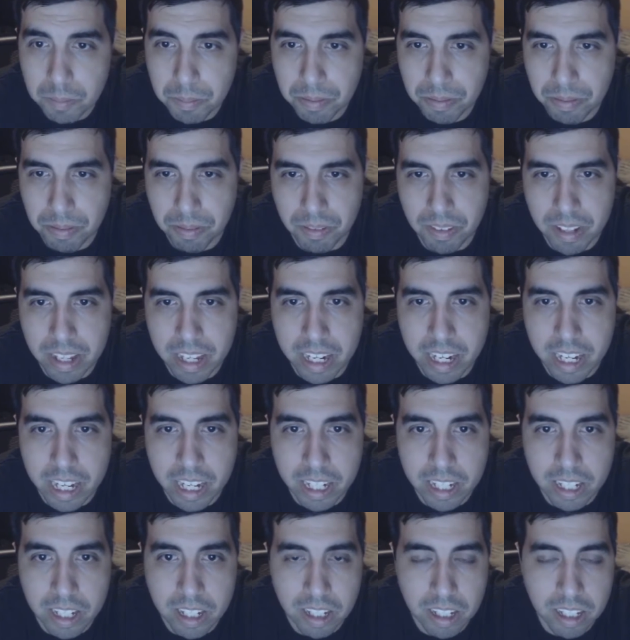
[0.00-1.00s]
Pff,
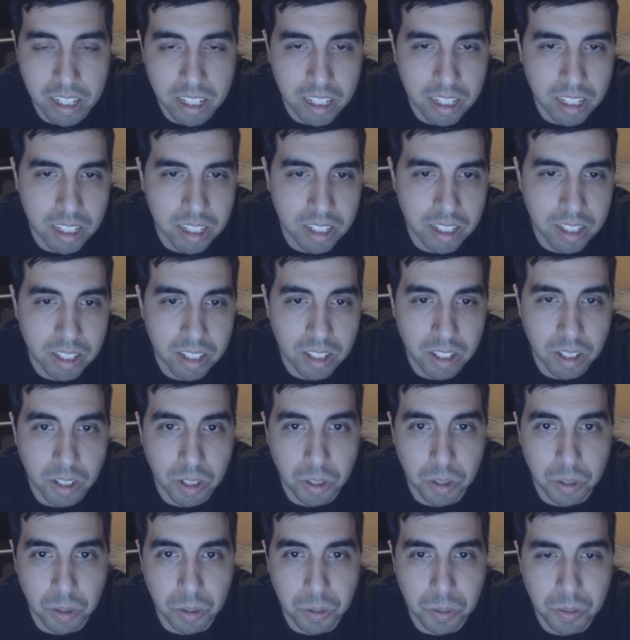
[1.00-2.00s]
idiot.
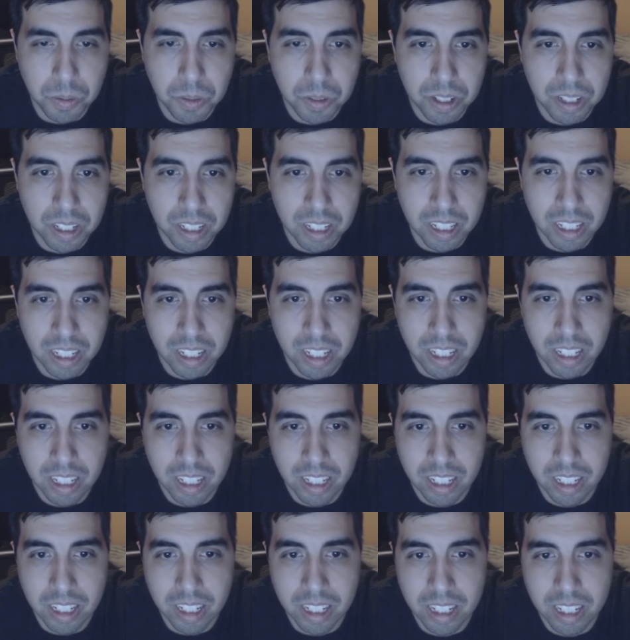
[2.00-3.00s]
Oh.
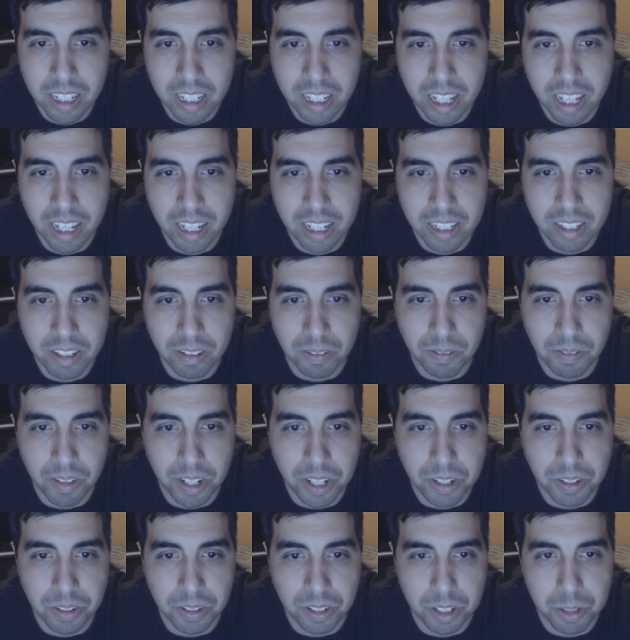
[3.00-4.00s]
That's a
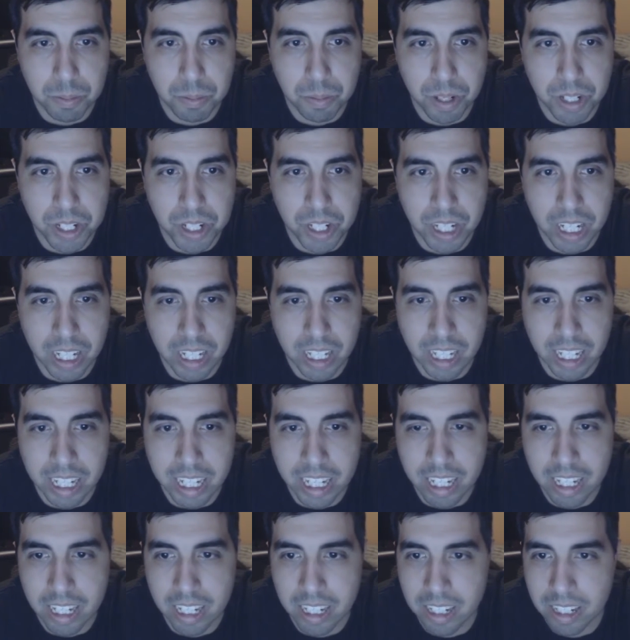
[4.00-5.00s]
facial expression I
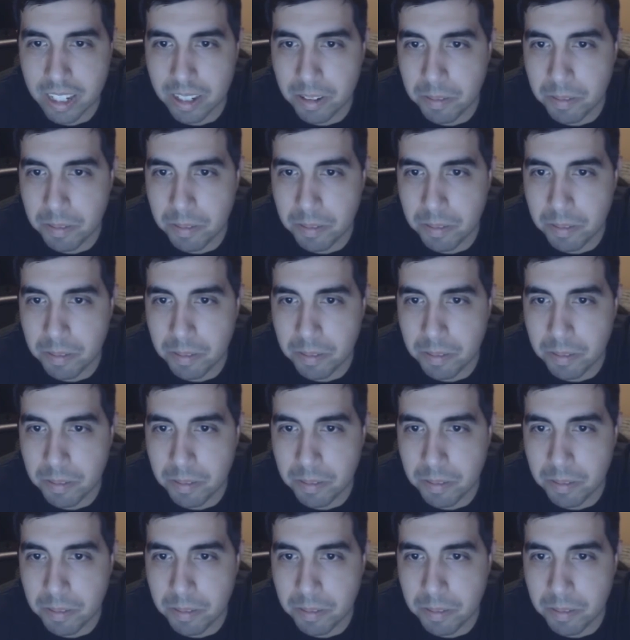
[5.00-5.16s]
like.